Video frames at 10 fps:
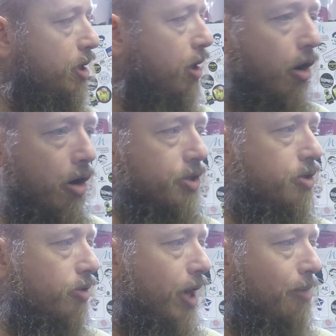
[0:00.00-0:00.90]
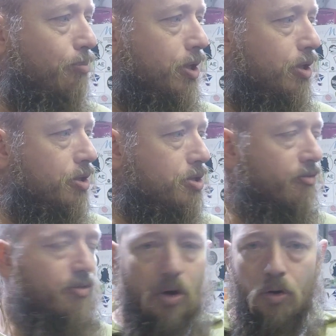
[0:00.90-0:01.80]
I do that because I've
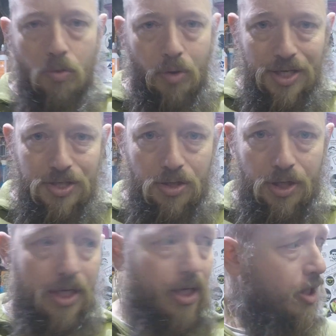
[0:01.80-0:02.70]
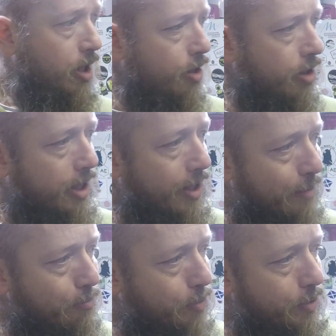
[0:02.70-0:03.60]
always done it, and I
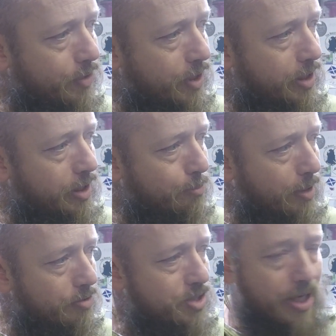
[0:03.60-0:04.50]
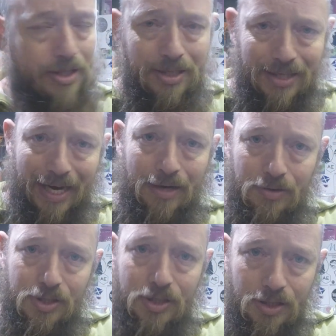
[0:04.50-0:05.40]
clamp the belt sander down
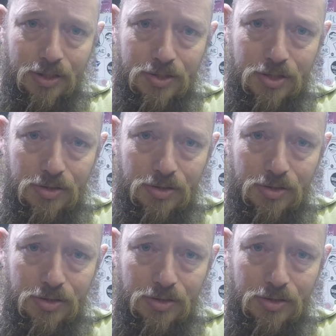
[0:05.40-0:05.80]
to the